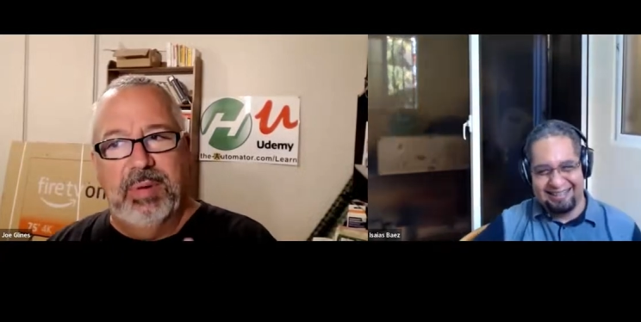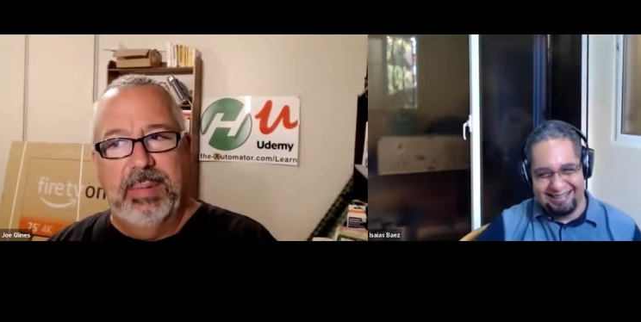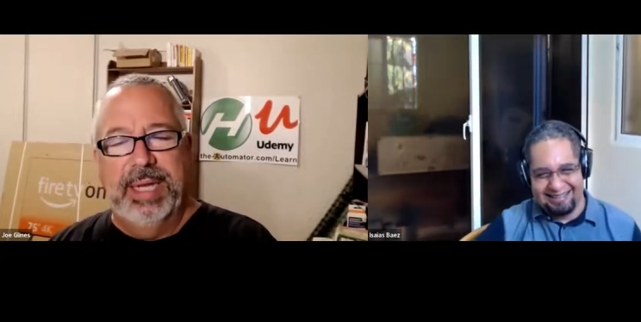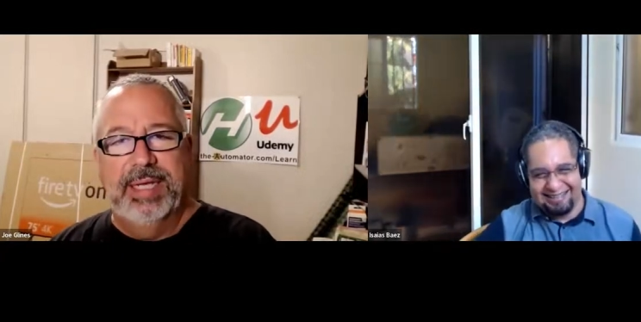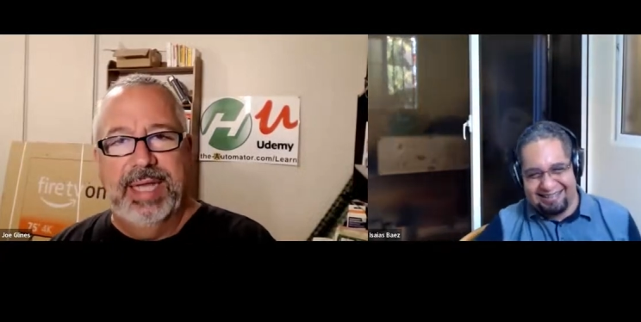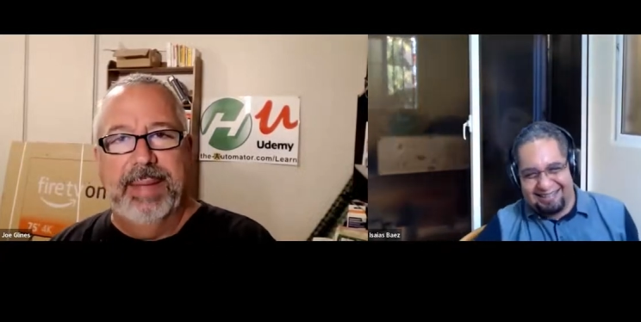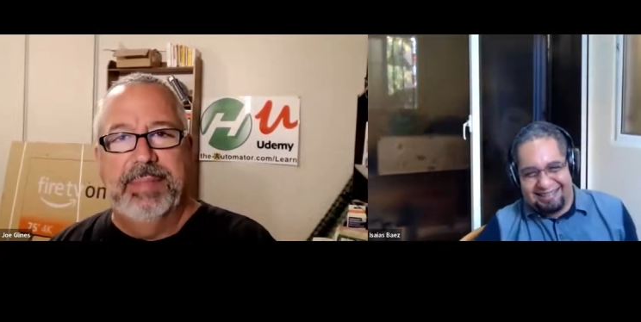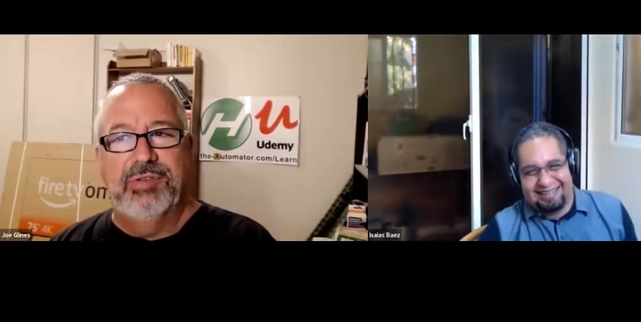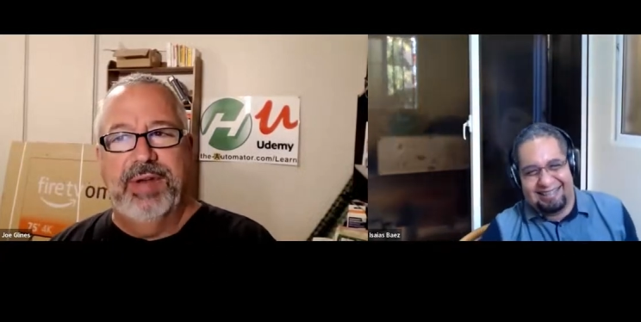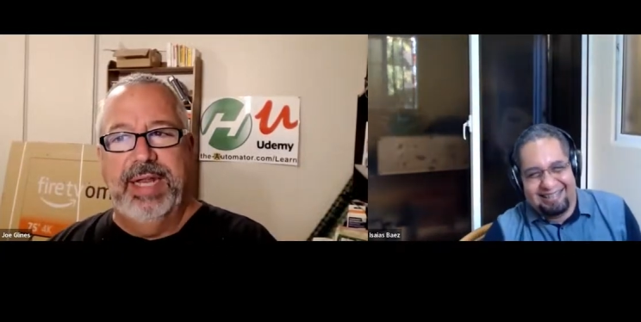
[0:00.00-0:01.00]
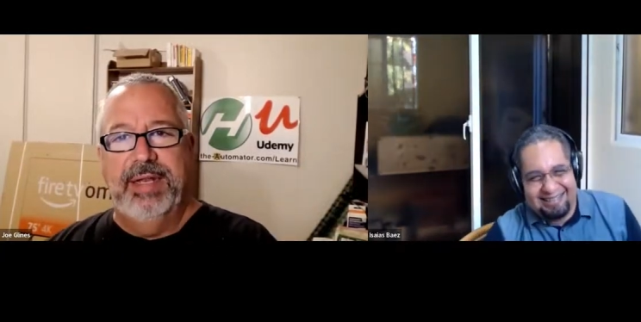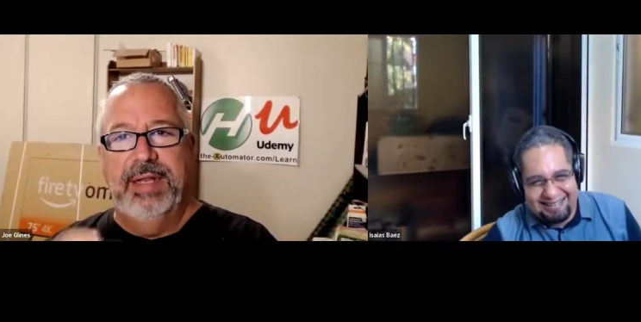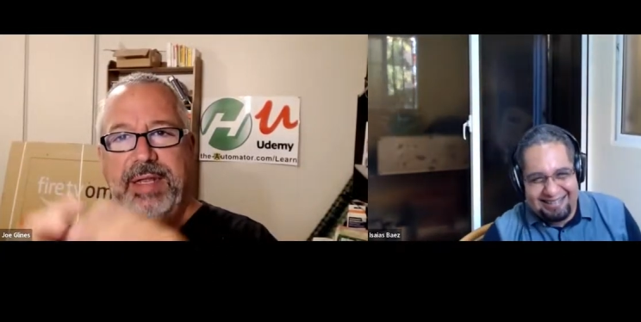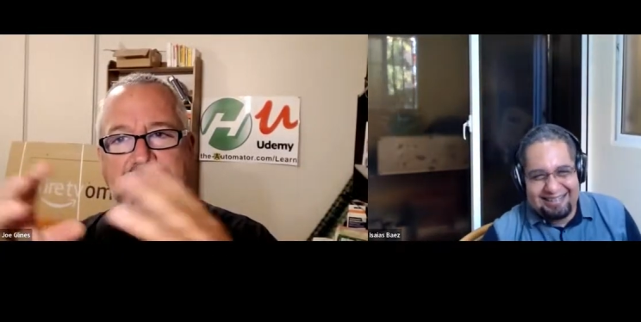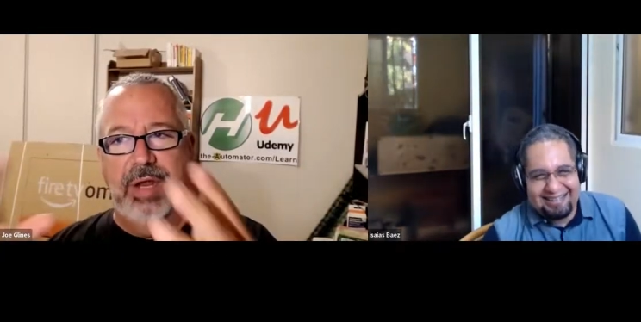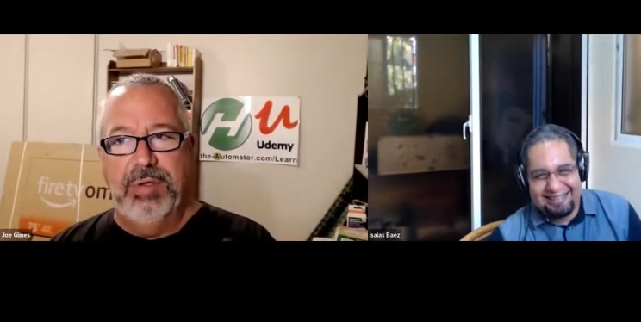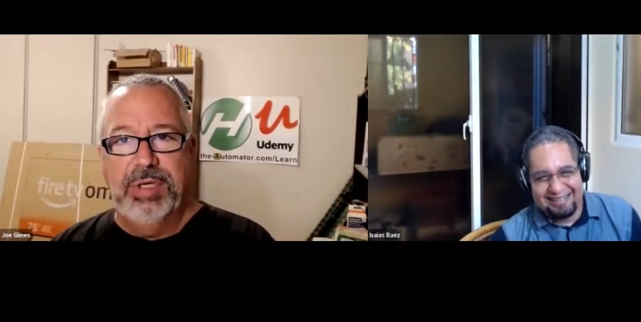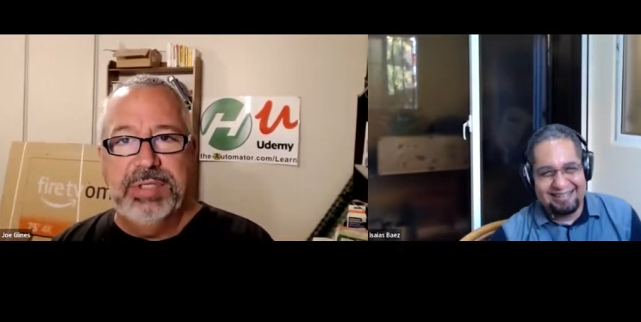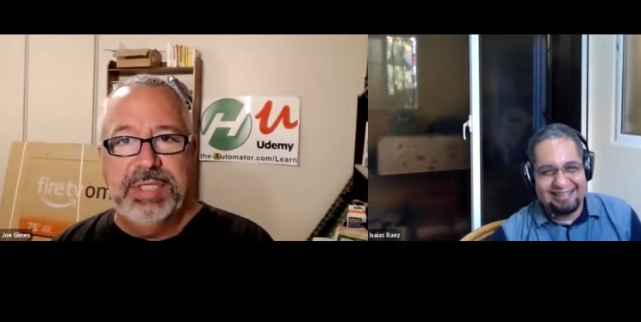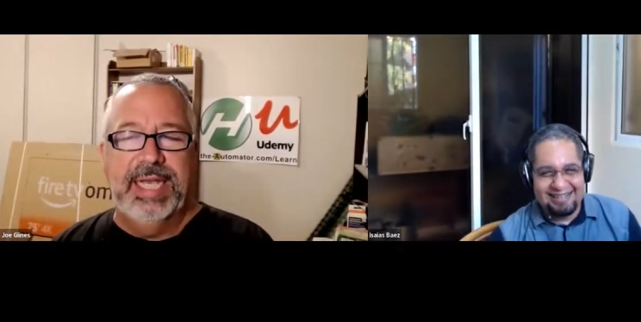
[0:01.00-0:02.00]
Speaker 1: where we can demonstrate,
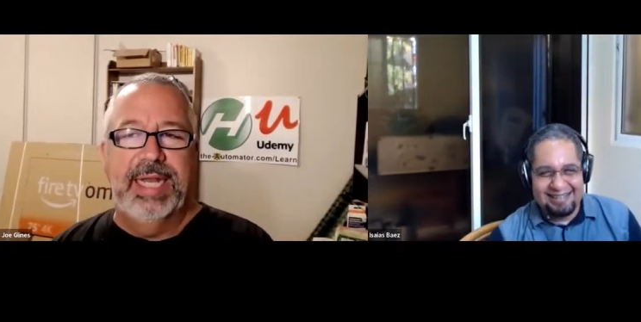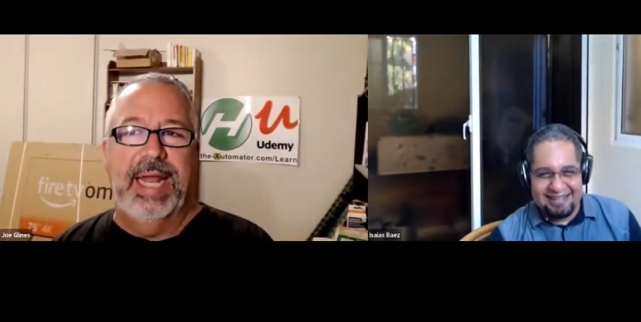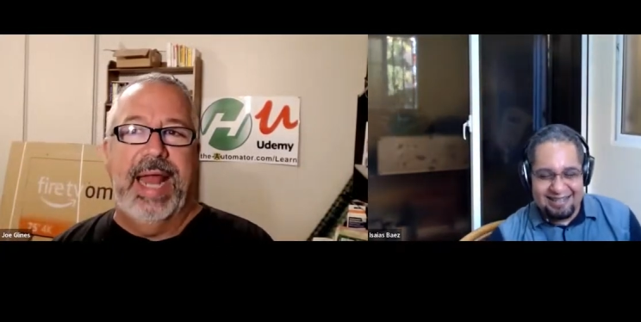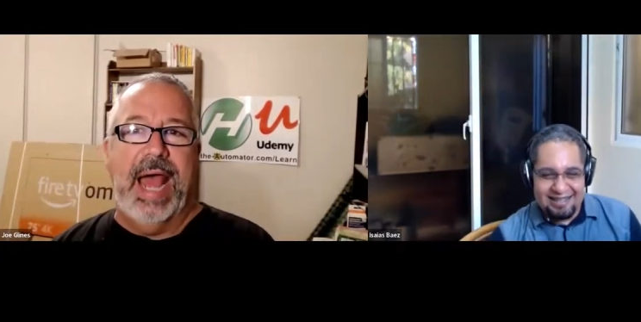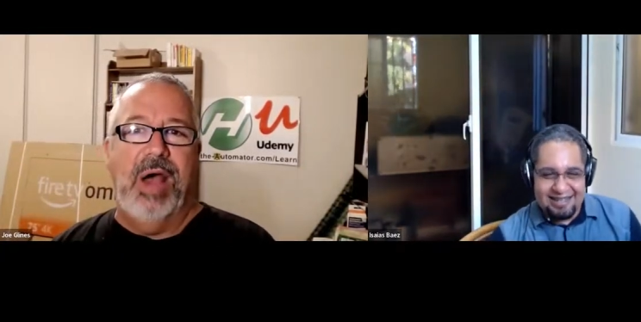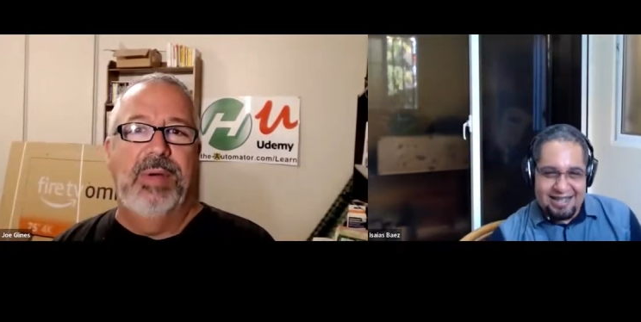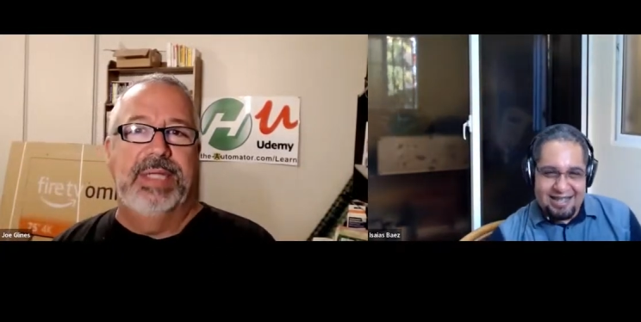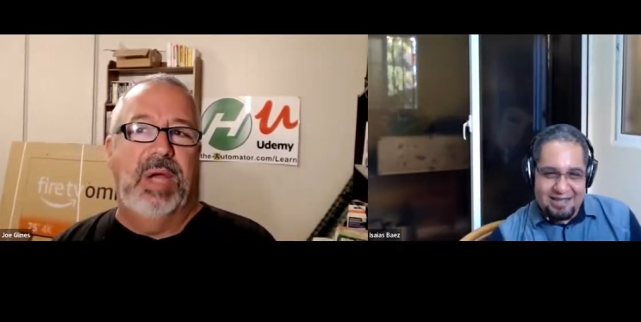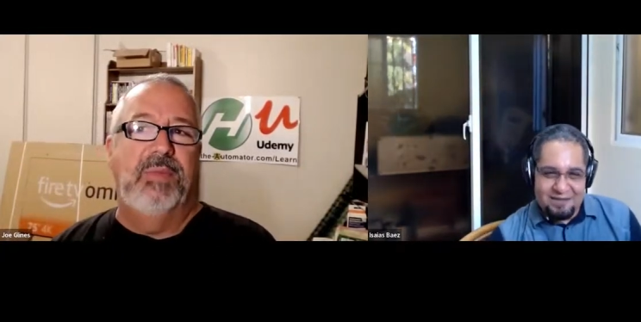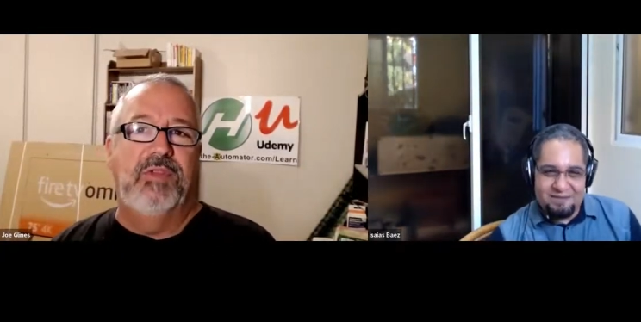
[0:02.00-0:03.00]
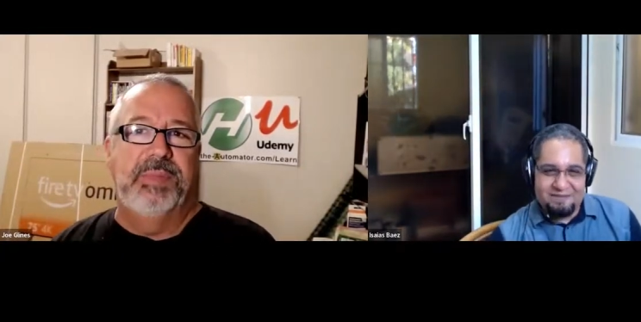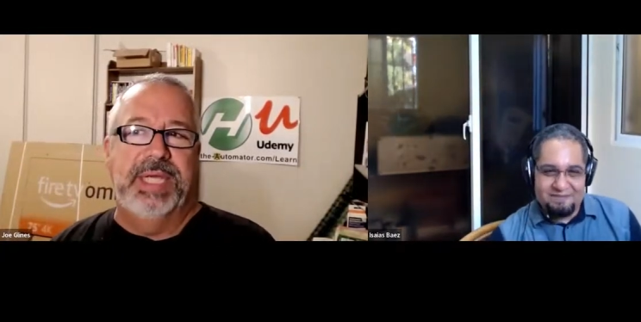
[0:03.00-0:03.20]
using it and how it's helpful,